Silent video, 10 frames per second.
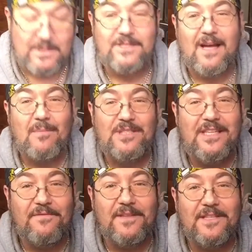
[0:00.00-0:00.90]
to stop
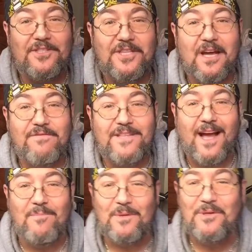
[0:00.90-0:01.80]
sniffing this stuff,
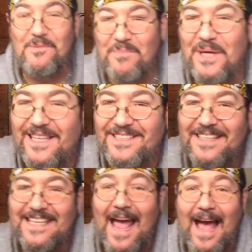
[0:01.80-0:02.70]
time to put it to
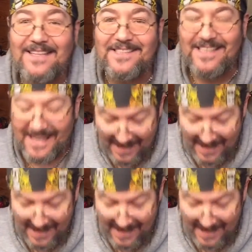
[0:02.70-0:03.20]
task